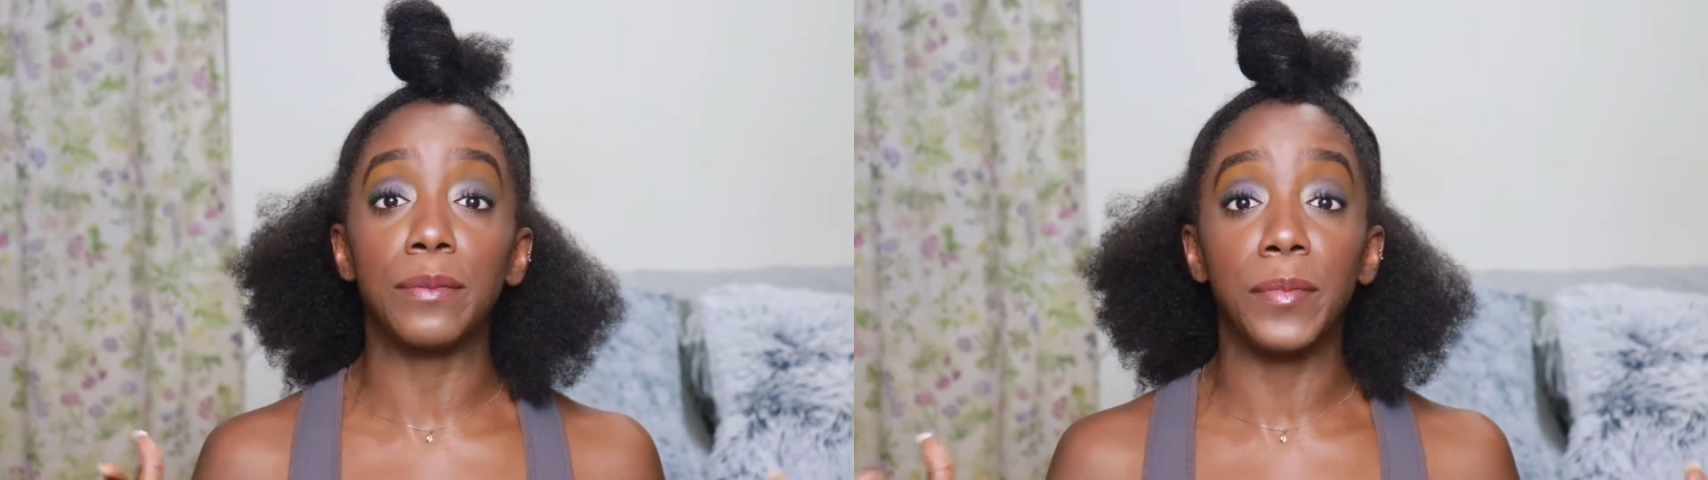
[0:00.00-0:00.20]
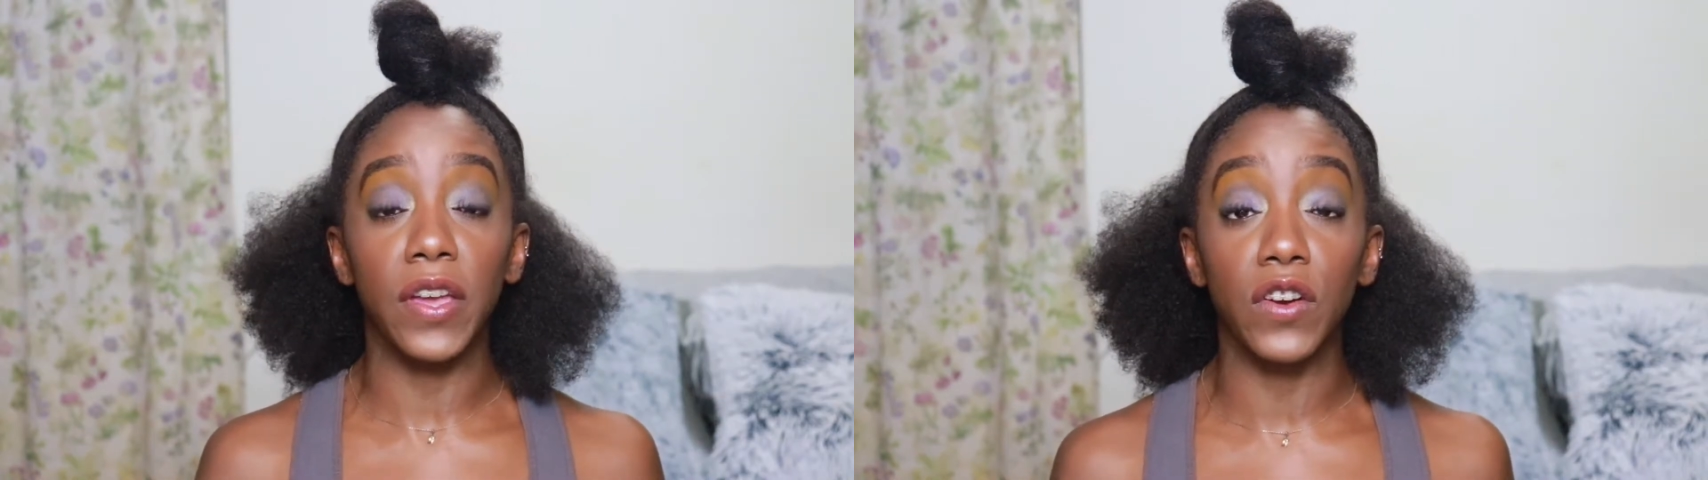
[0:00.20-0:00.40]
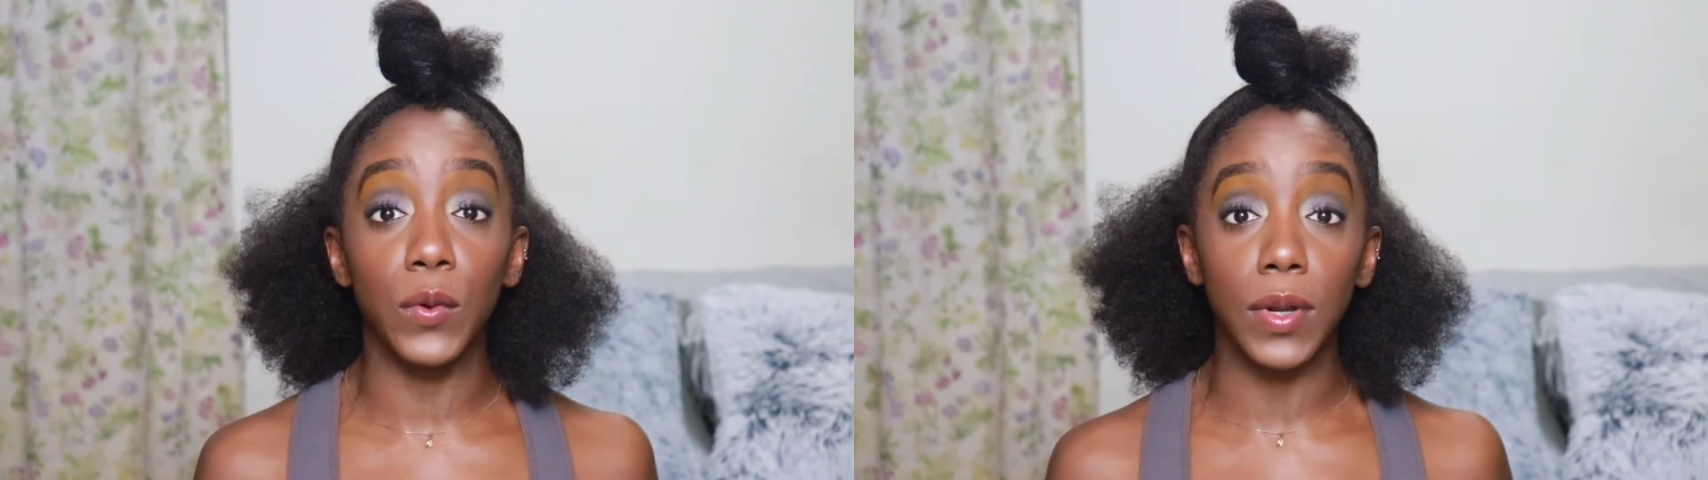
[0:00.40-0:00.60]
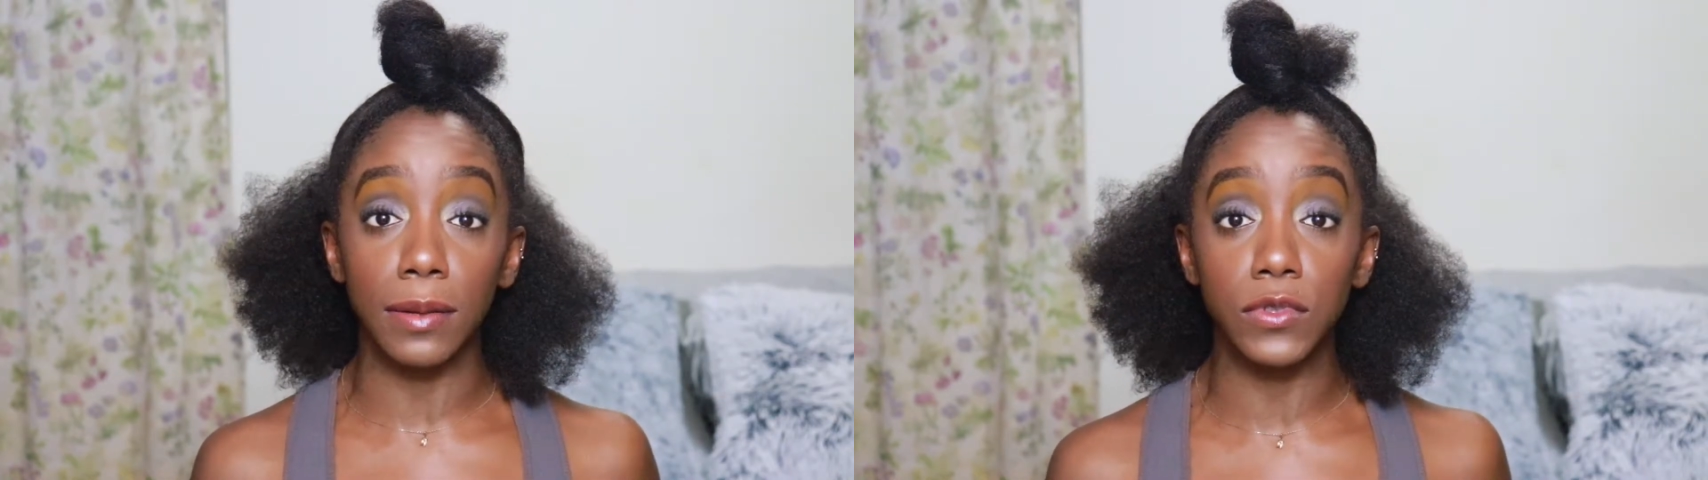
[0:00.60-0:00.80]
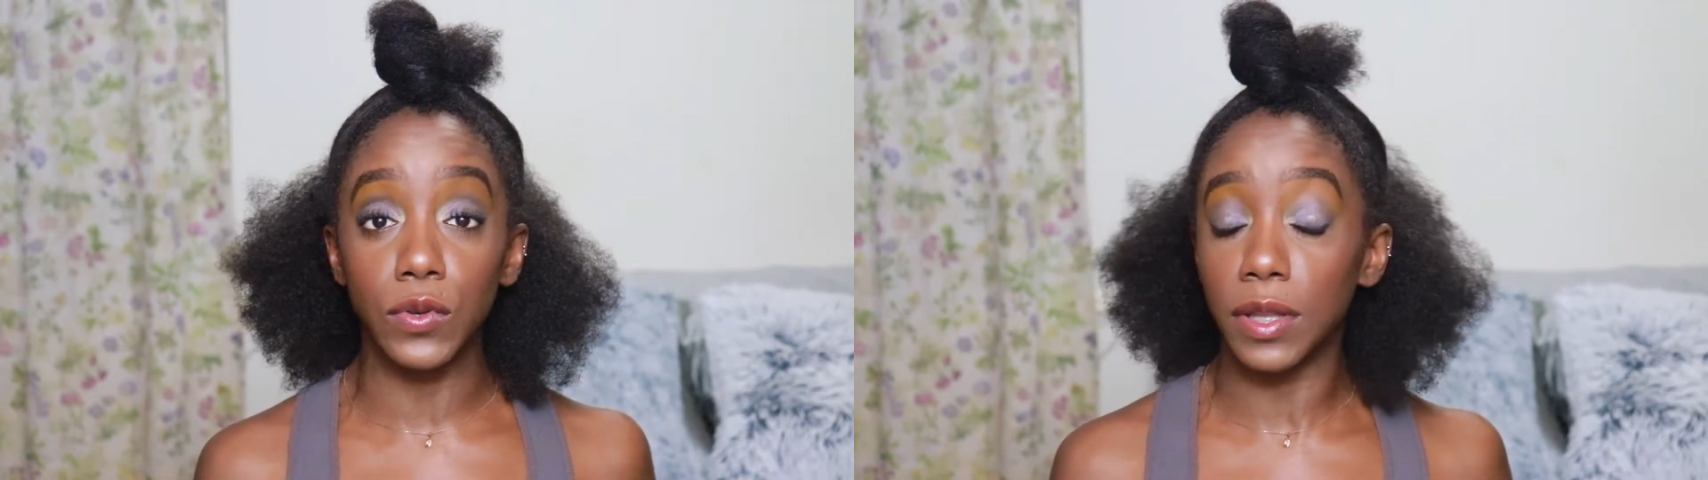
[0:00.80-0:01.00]
mirror when
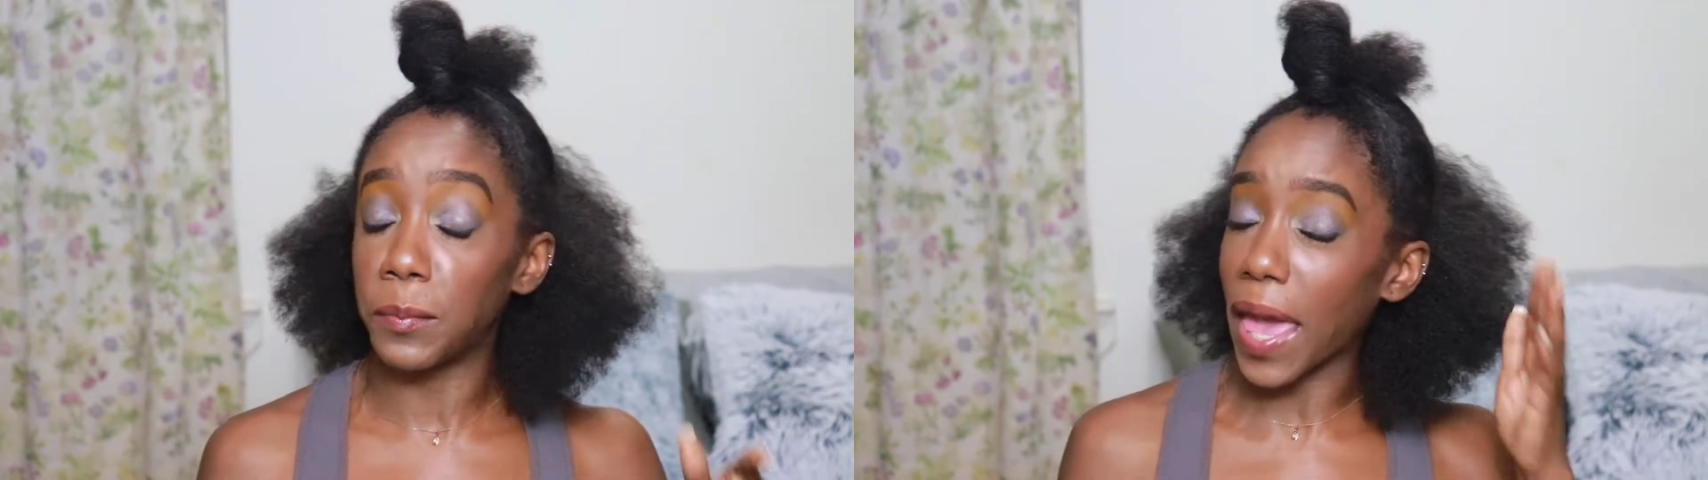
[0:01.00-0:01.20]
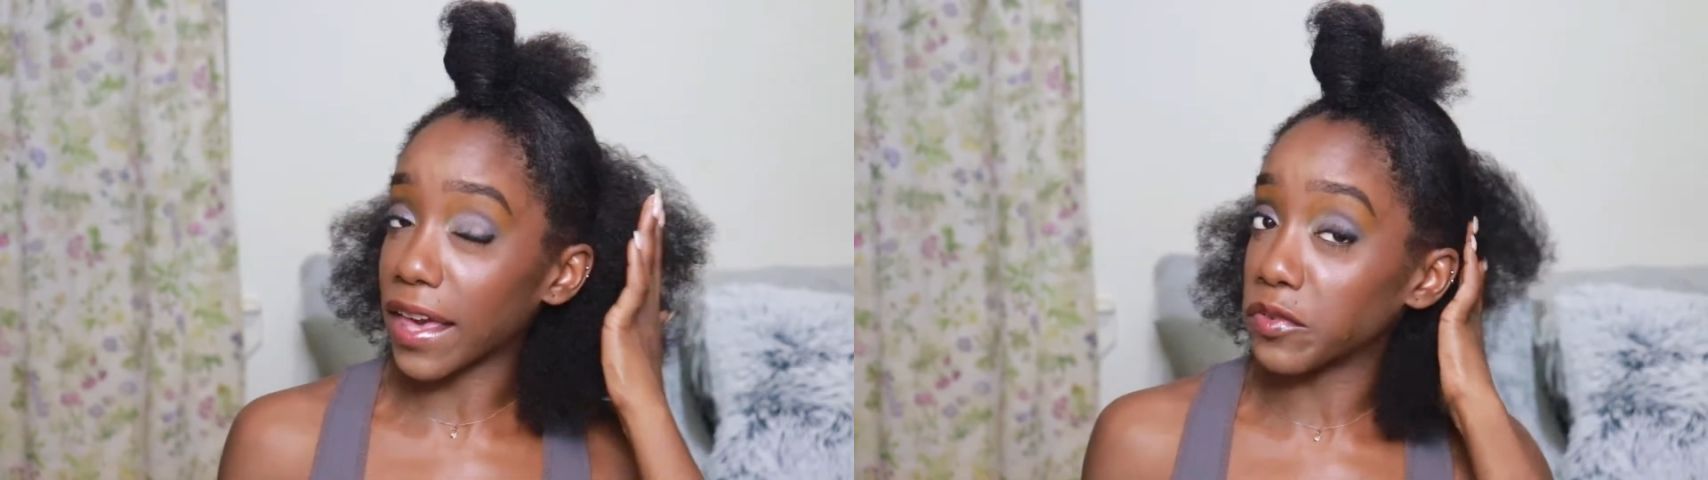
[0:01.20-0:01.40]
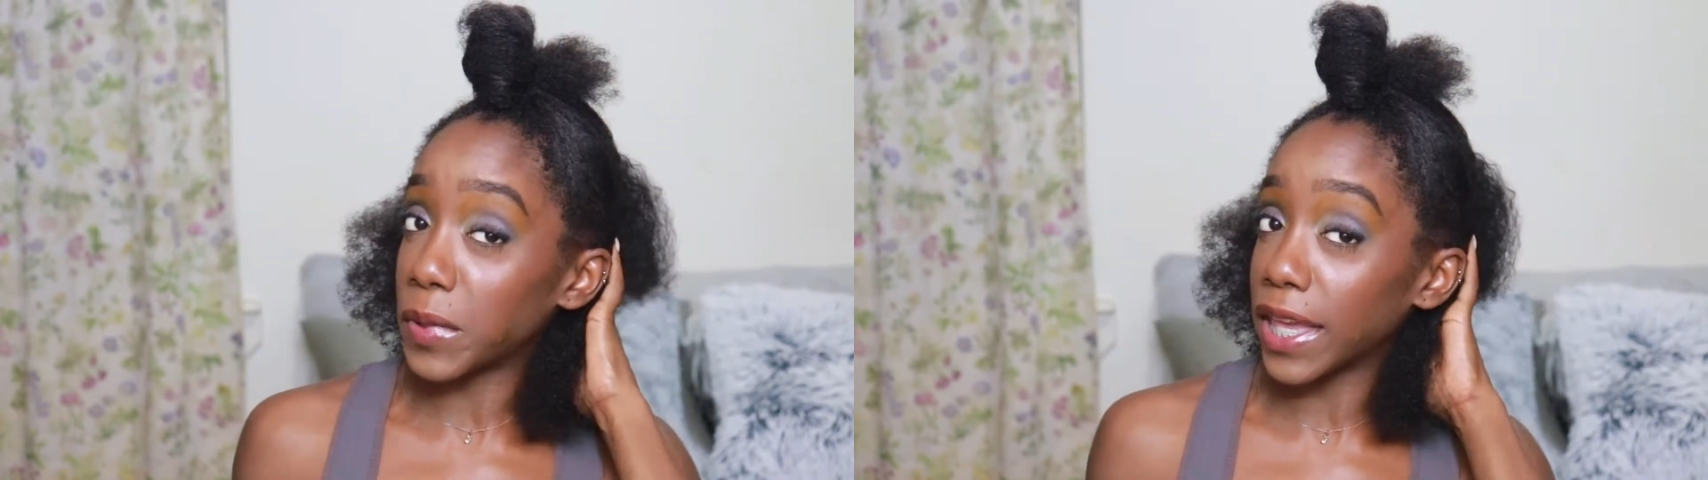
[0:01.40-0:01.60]
I'm doing the back of my